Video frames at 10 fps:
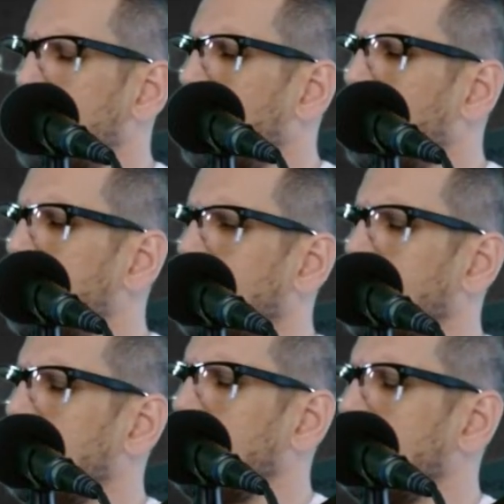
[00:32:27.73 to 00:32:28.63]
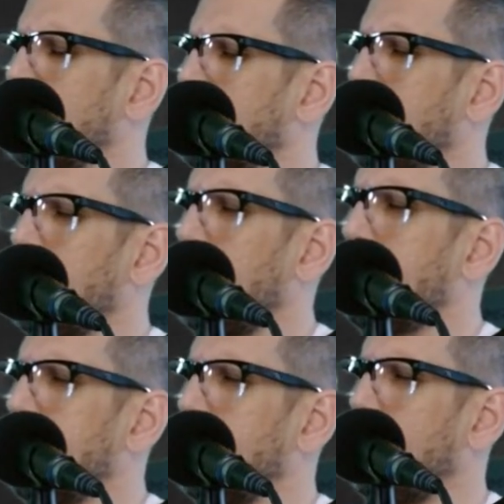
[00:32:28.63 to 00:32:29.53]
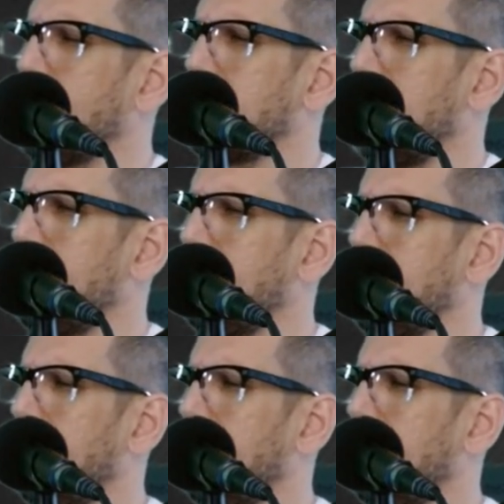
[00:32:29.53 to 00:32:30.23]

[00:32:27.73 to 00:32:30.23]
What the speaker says: Normally don't do this, but I'm going to go ahead and read it one more time.